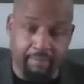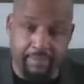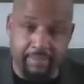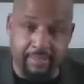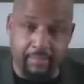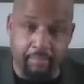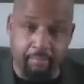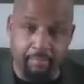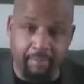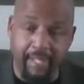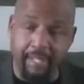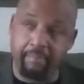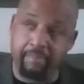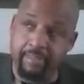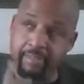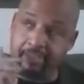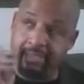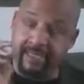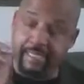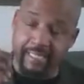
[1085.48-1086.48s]
his
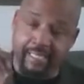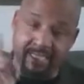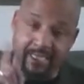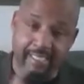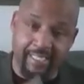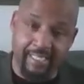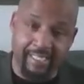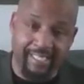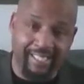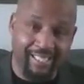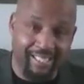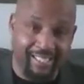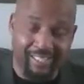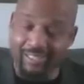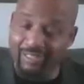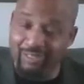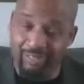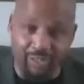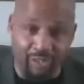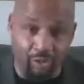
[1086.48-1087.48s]
commandments, then
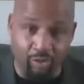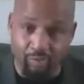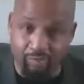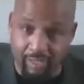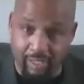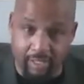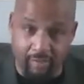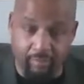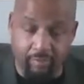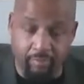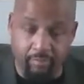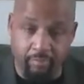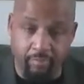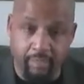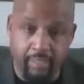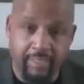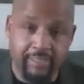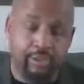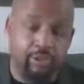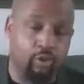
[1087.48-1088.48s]
you don't love him.
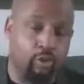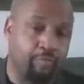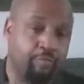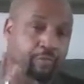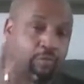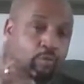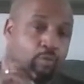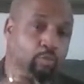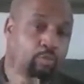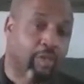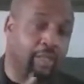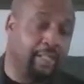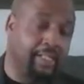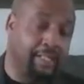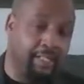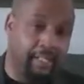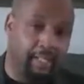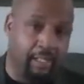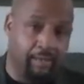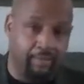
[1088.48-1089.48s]
So if you really
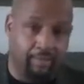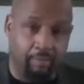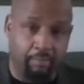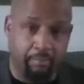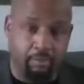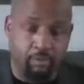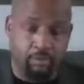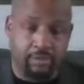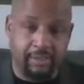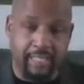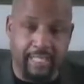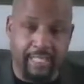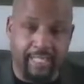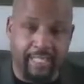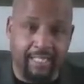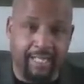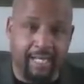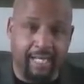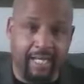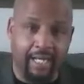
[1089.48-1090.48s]
love the Most High
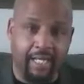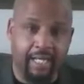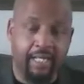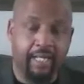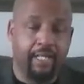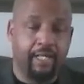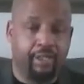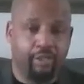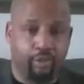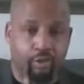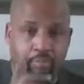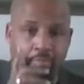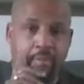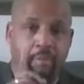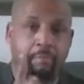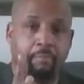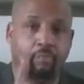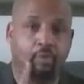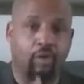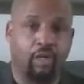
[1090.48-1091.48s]
God, you'll be
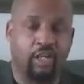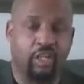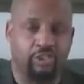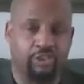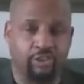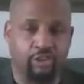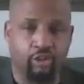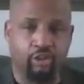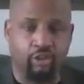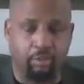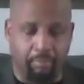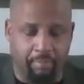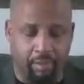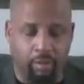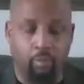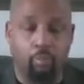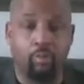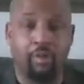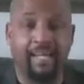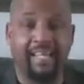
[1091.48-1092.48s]
more concerned
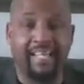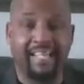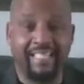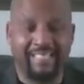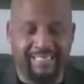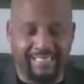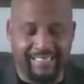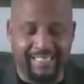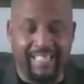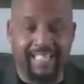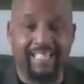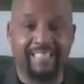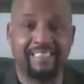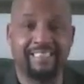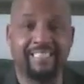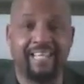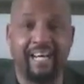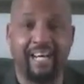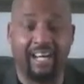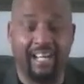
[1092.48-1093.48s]
about what he says
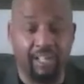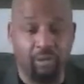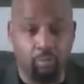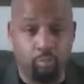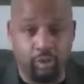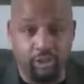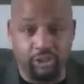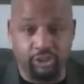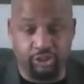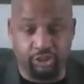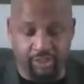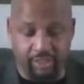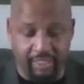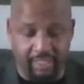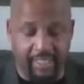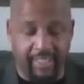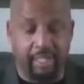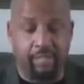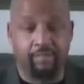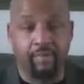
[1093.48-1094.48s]
and how he wants you to
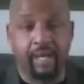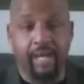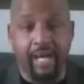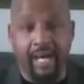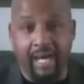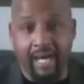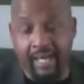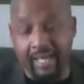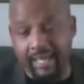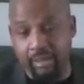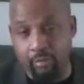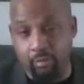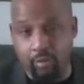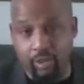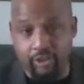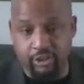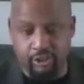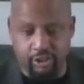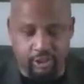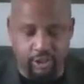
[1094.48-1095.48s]
live, how he
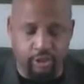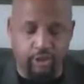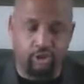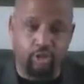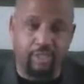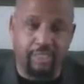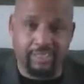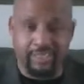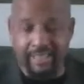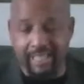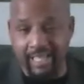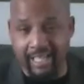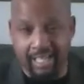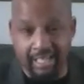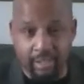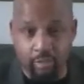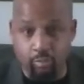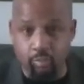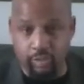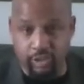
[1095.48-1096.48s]
wants you to dress, and how
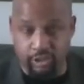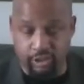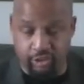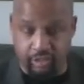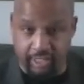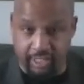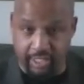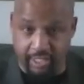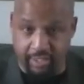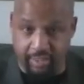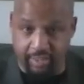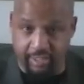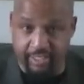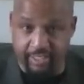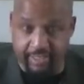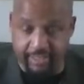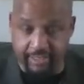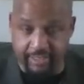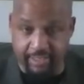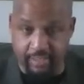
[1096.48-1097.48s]
he wants you to carry
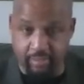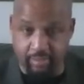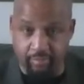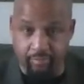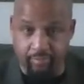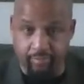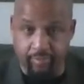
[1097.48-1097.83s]
yourself.